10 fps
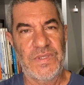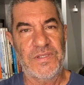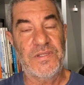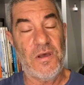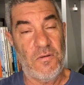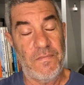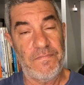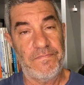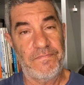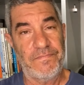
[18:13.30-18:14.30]
So,
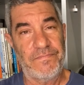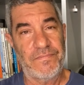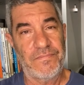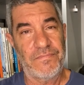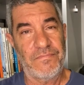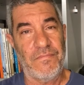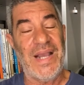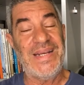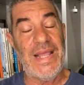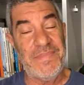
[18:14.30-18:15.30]

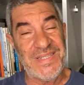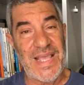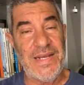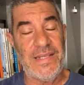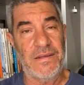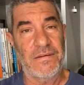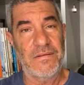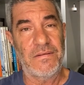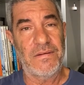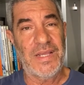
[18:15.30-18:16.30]
my name is Eddie
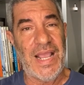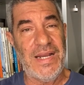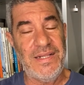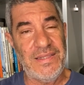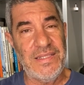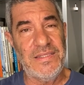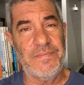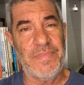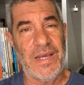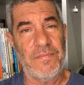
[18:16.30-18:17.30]

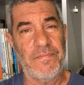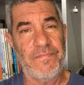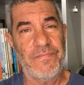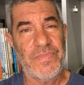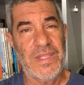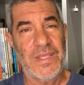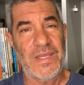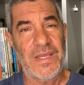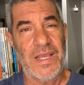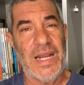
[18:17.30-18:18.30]
Lindenbaum,
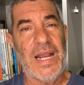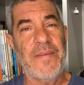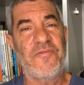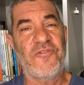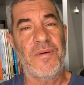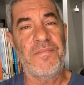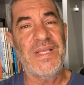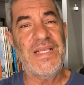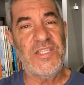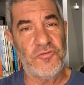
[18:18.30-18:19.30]
and I'm from
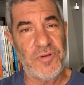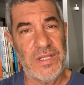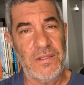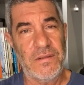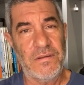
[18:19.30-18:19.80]
Israel.